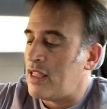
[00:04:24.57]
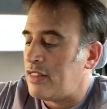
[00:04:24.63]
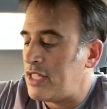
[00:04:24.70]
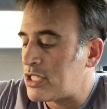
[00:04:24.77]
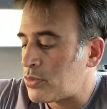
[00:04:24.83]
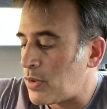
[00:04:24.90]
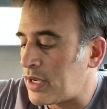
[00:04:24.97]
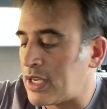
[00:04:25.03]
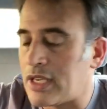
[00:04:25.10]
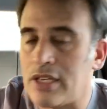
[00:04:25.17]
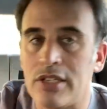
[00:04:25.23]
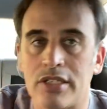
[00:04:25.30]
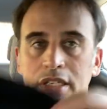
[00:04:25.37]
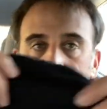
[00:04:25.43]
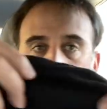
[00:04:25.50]
This one, can
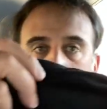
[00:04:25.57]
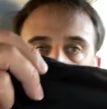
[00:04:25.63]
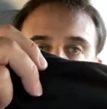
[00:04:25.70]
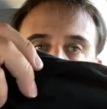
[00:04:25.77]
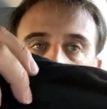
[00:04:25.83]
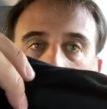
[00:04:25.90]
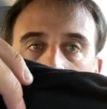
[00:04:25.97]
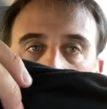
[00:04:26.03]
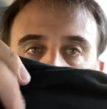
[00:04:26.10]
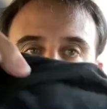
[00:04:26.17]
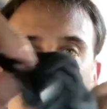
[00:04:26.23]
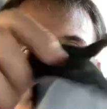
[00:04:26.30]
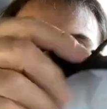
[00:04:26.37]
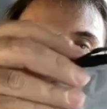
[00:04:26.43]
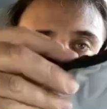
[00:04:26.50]
you see this one?
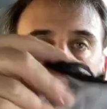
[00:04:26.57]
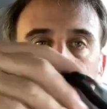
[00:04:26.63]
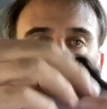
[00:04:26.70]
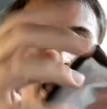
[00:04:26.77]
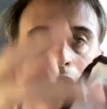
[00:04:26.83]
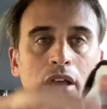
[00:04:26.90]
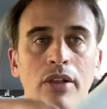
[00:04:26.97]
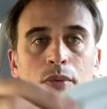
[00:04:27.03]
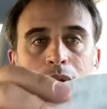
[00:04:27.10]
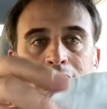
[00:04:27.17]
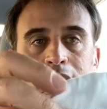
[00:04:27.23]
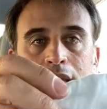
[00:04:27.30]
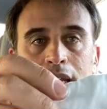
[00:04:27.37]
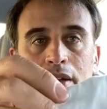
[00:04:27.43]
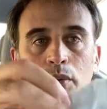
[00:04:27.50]
This is black on one
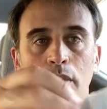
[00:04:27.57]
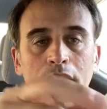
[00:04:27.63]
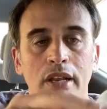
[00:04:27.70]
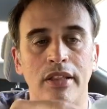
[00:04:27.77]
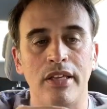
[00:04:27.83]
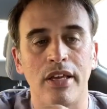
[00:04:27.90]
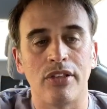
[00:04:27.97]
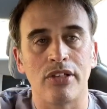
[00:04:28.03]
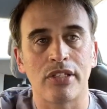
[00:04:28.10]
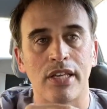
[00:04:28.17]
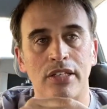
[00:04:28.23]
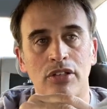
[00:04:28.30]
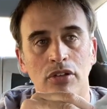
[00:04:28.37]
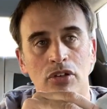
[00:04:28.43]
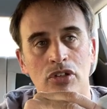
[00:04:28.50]
side and white on the other
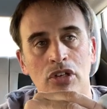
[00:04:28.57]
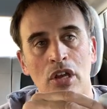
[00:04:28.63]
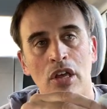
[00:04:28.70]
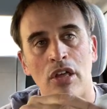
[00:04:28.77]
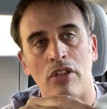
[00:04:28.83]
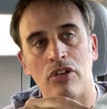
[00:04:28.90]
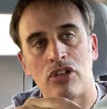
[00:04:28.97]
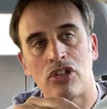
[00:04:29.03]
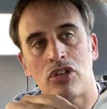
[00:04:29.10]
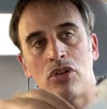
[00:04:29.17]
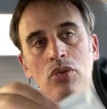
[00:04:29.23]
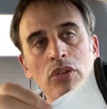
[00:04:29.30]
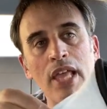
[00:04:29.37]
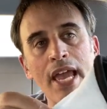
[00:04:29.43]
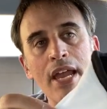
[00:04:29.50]
side. So there's there's
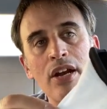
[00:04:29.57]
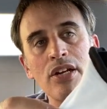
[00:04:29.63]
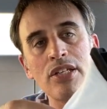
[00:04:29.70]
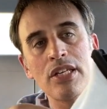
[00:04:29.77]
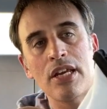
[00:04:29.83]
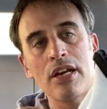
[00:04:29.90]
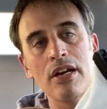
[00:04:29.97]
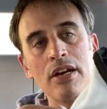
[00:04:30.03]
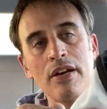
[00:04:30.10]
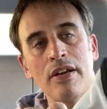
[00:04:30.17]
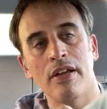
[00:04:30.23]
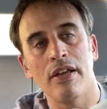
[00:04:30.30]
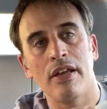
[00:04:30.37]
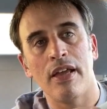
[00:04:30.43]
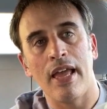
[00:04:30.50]
two layers here,
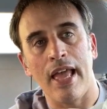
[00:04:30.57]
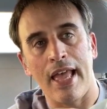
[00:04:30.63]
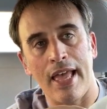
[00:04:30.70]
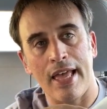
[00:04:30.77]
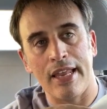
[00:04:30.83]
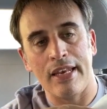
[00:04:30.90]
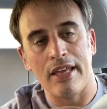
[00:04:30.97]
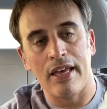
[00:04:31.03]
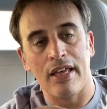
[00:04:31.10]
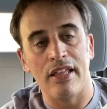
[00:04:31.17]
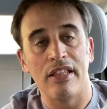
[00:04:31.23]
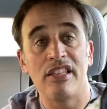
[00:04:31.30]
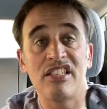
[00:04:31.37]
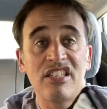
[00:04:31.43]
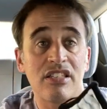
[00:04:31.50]
and uh,
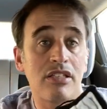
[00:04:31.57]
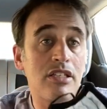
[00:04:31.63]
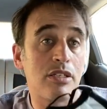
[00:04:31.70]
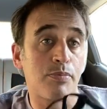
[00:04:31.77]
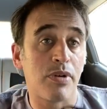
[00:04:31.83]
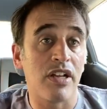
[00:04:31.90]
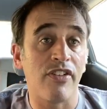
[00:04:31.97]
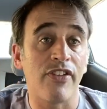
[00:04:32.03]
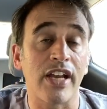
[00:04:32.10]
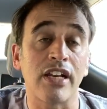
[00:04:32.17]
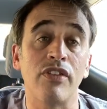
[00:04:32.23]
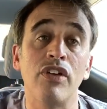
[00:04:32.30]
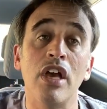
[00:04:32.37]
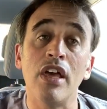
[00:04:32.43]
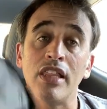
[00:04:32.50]
this is this is pretty
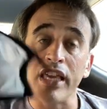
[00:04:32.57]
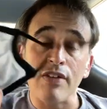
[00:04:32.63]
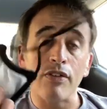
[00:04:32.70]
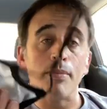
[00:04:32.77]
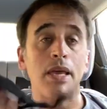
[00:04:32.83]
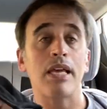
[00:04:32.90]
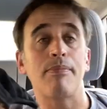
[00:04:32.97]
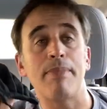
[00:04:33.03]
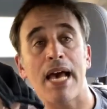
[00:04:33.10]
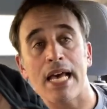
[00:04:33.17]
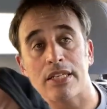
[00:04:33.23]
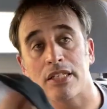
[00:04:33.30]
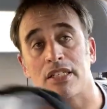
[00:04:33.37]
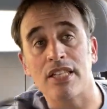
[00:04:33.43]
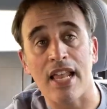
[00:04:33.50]
effective. They even make
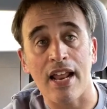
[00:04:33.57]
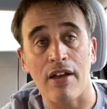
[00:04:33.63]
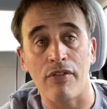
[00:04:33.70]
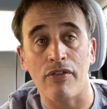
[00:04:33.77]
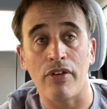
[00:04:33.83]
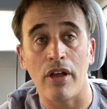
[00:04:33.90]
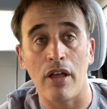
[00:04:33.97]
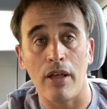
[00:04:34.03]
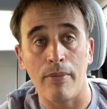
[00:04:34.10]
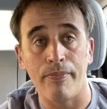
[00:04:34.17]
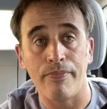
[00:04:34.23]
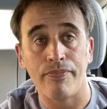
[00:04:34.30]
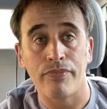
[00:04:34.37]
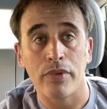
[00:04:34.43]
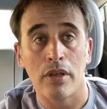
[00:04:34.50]
masks that have um,